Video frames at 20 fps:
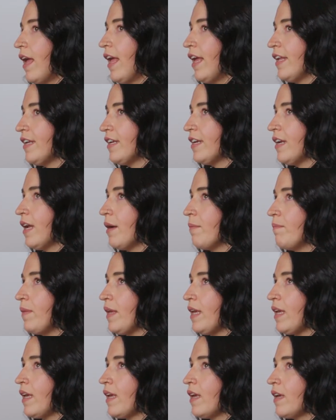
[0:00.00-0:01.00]
ended up
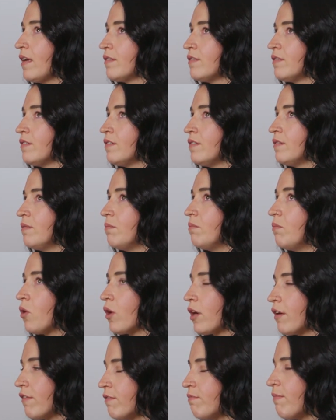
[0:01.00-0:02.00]
being
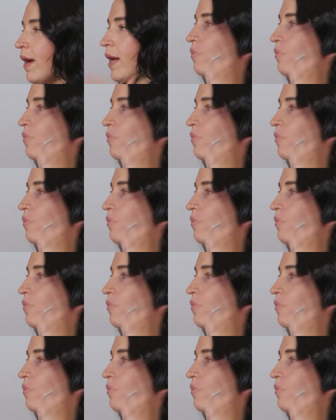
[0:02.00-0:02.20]
more of my